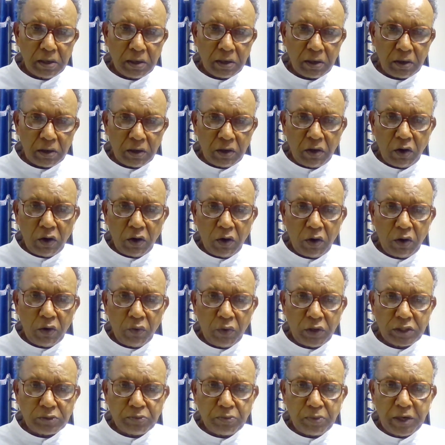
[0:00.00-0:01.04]
God was
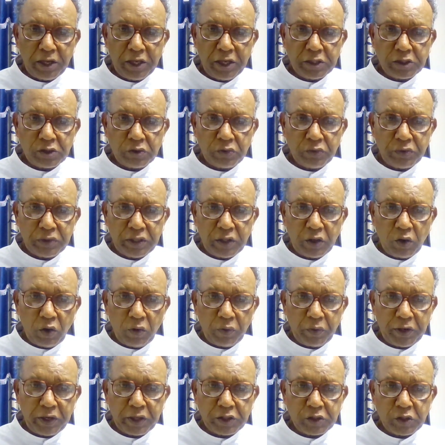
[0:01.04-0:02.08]
pleased with the
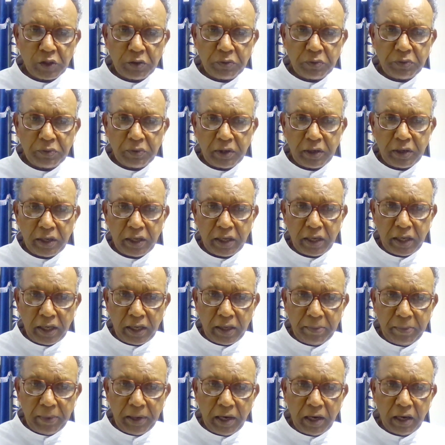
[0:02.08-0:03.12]
offerings of
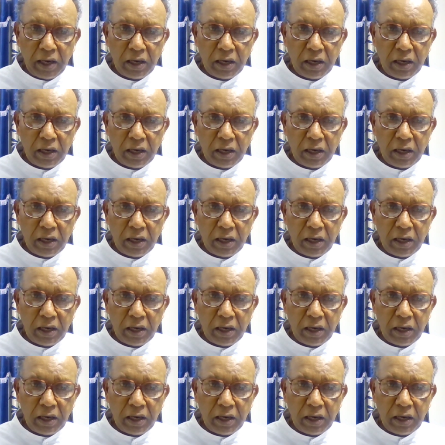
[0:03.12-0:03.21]
Abel,